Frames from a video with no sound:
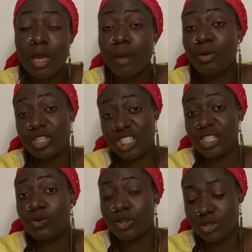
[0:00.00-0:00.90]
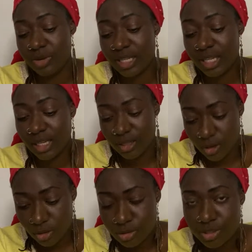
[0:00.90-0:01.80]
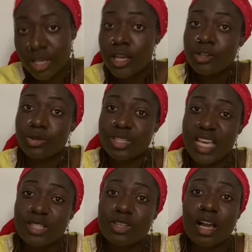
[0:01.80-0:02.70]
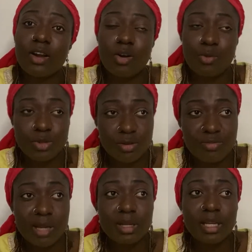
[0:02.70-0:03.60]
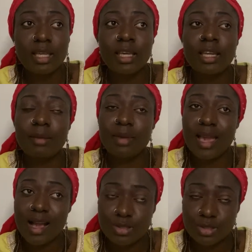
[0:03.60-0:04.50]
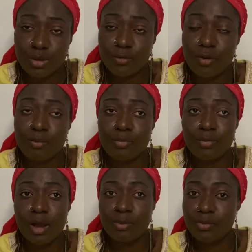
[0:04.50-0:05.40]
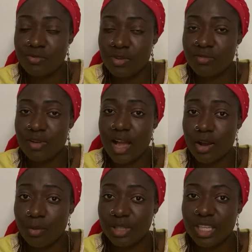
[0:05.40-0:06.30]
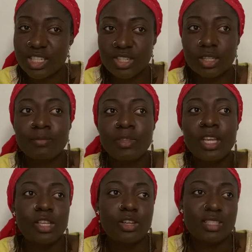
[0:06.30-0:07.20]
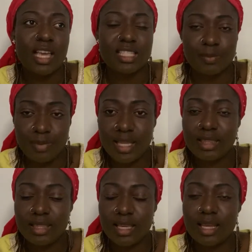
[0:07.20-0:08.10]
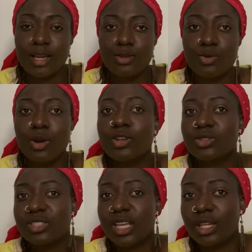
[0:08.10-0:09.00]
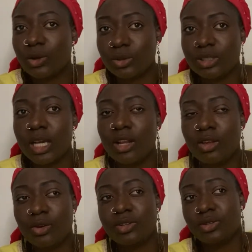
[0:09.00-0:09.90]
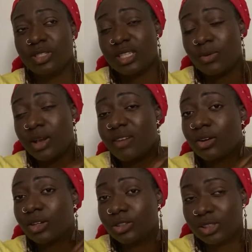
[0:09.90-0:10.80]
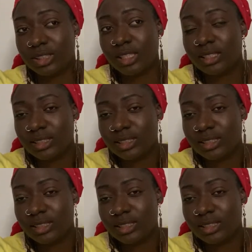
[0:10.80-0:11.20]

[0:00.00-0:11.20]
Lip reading: But she was already in the country, so yes, you can come with your family. They may ask you for proof of accommodation. Just explain there that you're going to stay in the hotel, or you're going to stay wherever you're going to stay.